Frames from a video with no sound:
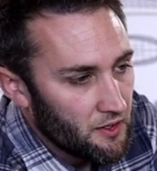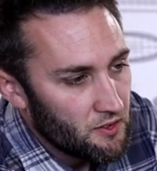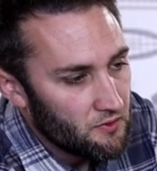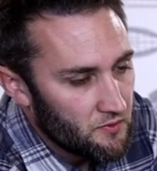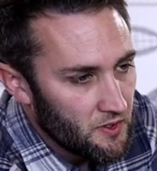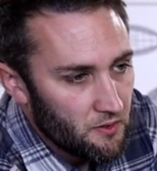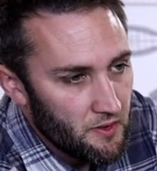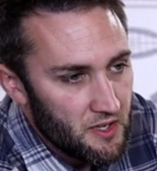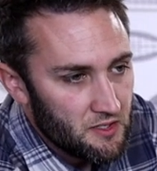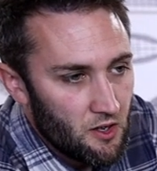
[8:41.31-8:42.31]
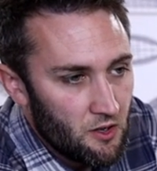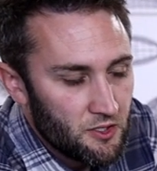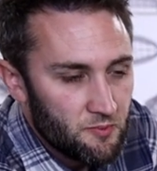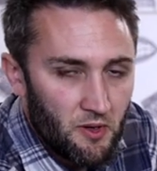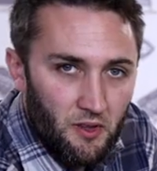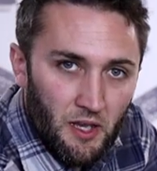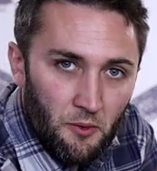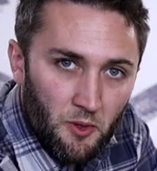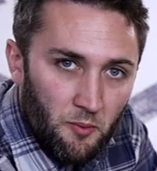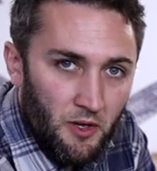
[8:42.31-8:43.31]
You can feel that there's a high spot there
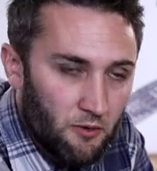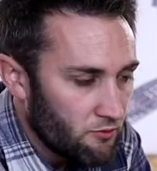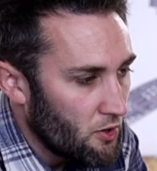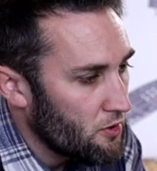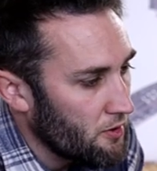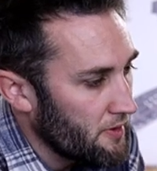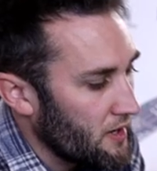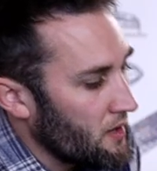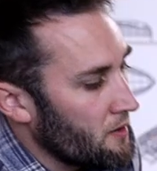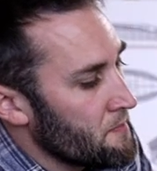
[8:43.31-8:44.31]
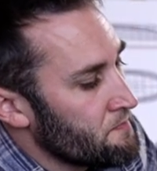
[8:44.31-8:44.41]
with a bit of rocker in it.